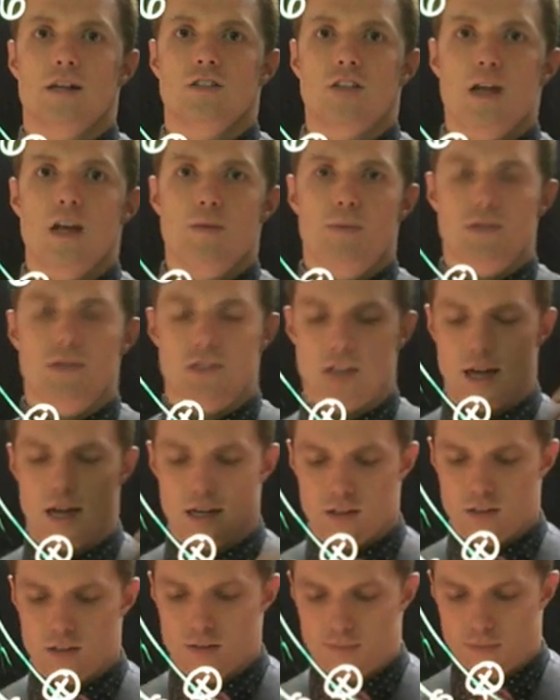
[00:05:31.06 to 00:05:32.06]
a sample
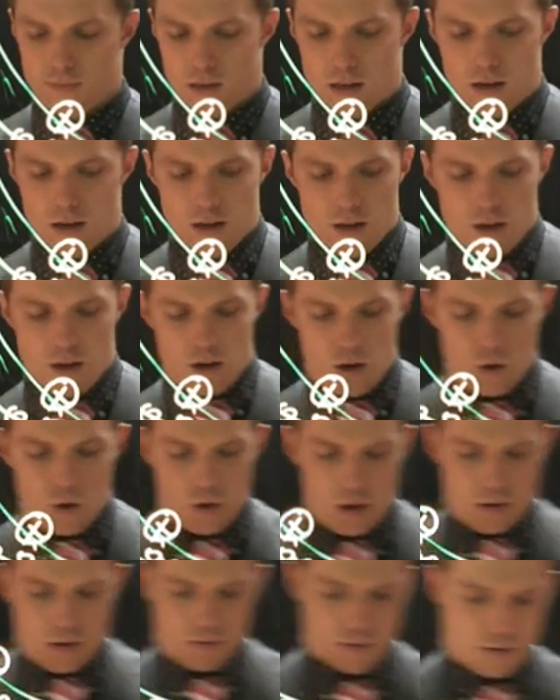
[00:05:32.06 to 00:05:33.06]
size.
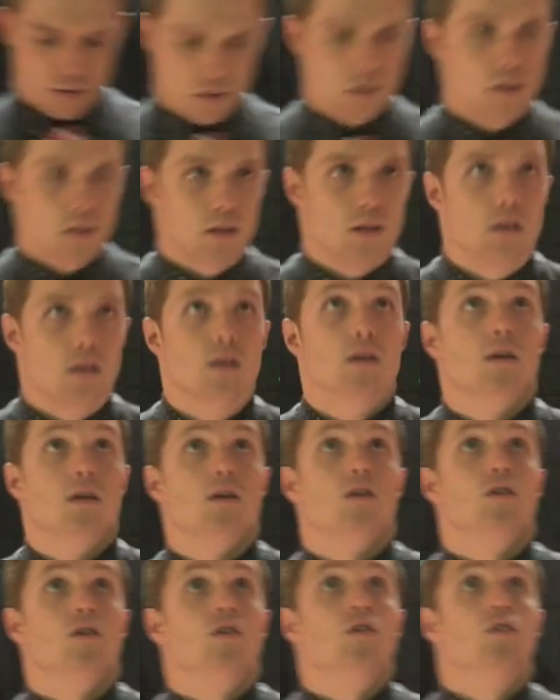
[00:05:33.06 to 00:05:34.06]
Okay,
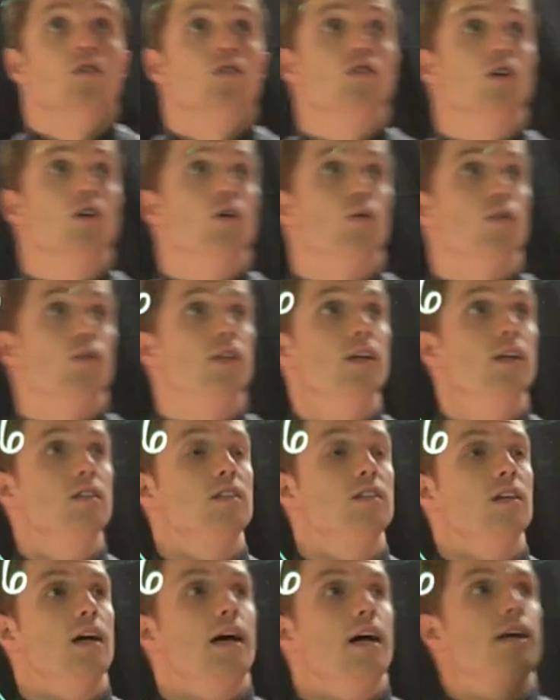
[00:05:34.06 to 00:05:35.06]
so this
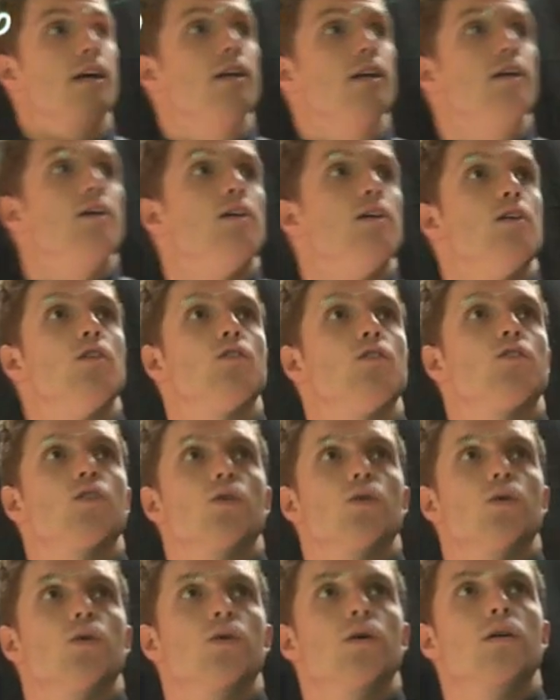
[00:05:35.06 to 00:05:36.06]
guy is,
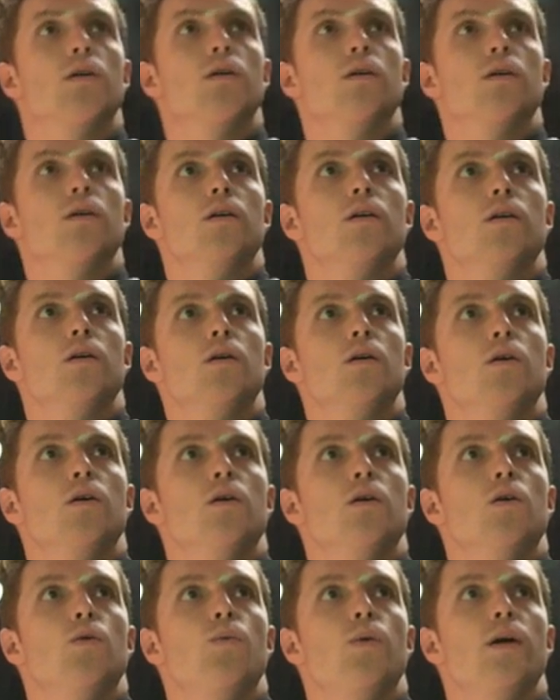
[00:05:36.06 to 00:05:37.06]
so
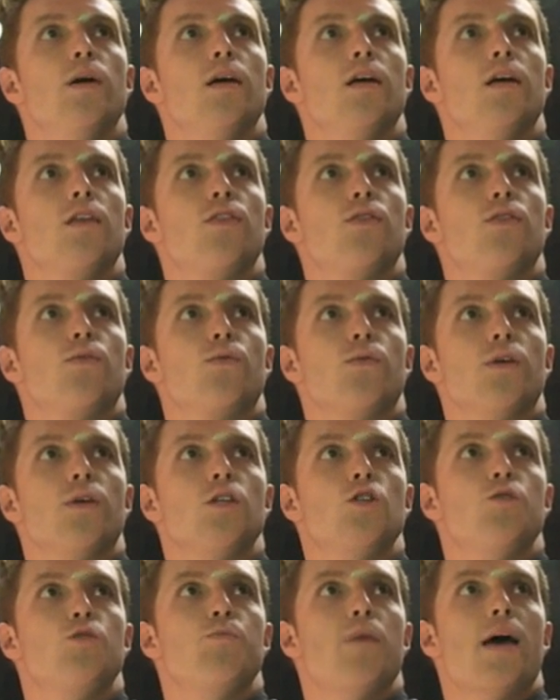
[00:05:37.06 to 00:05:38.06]
with
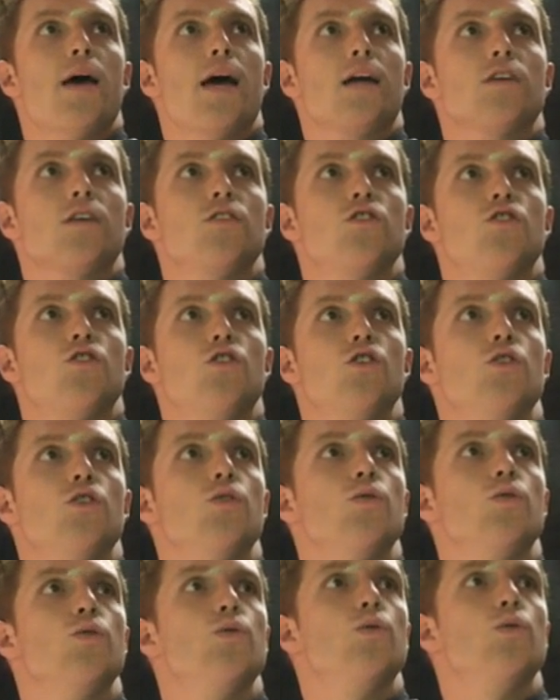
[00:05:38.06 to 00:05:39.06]
respect
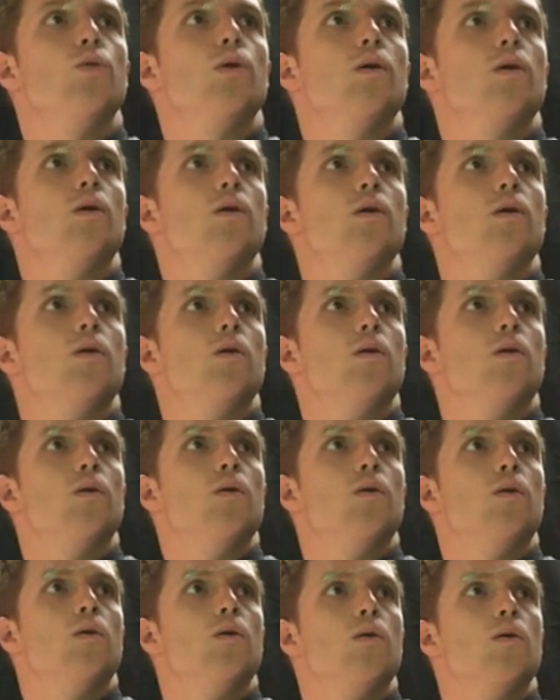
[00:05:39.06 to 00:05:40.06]
to
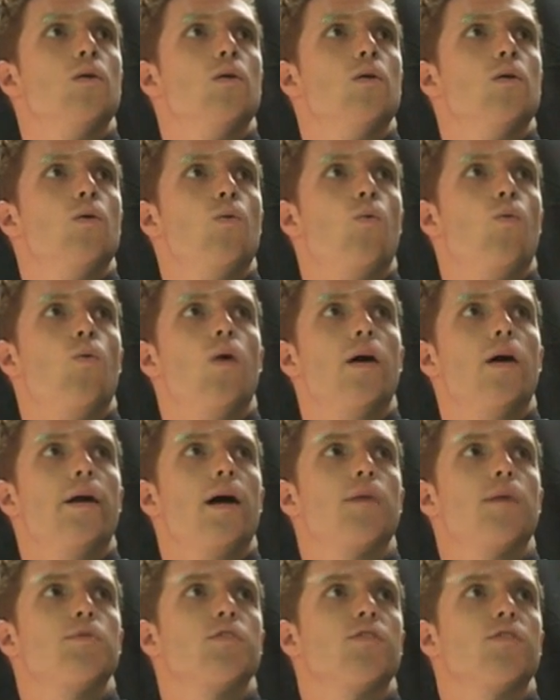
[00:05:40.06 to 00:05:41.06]
one
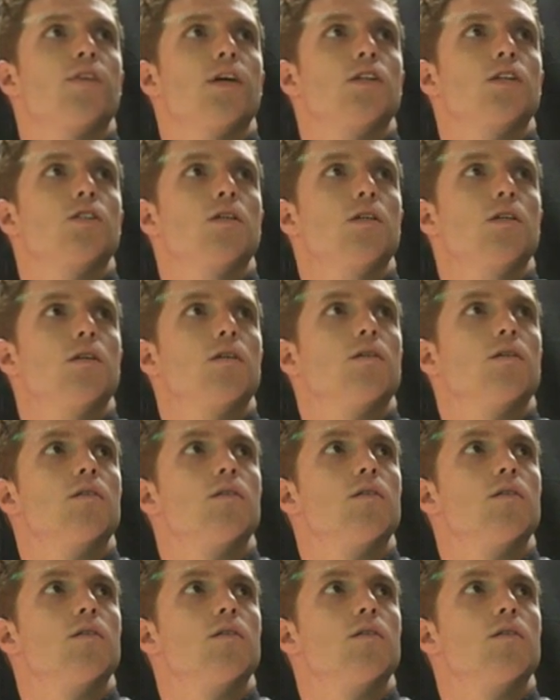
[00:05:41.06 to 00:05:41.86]
observation.